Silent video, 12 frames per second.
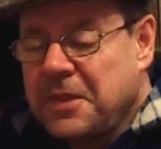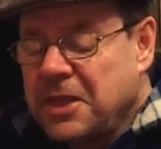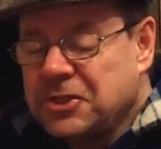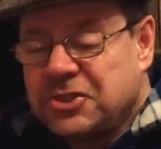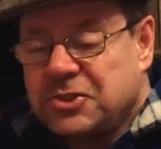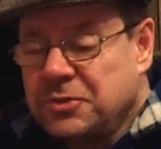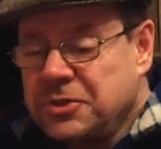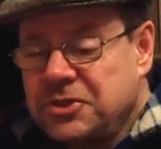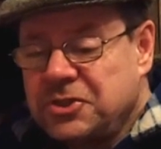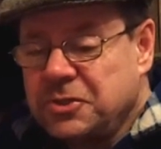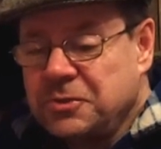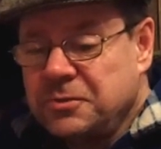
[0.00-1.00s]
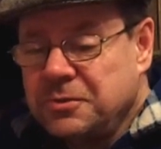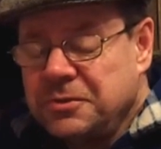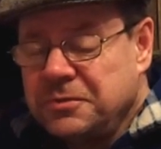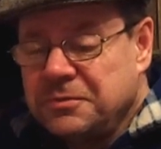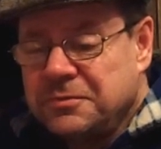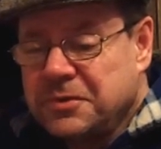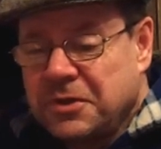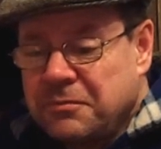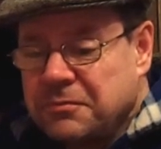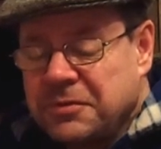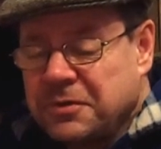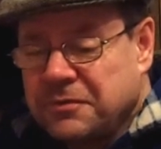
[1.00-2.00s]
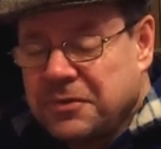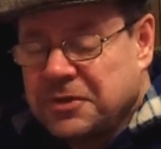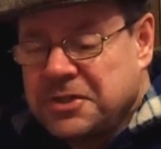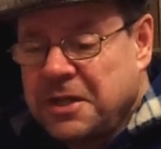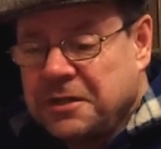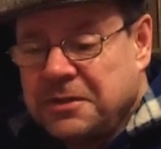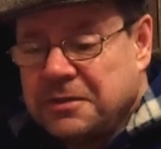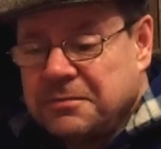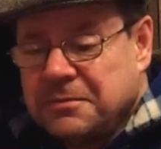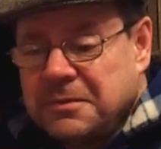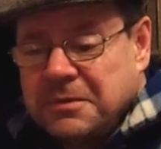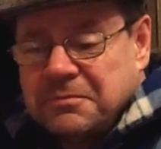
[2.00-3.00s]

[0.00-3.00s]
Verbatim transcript: as soon as you they're they're, they're done,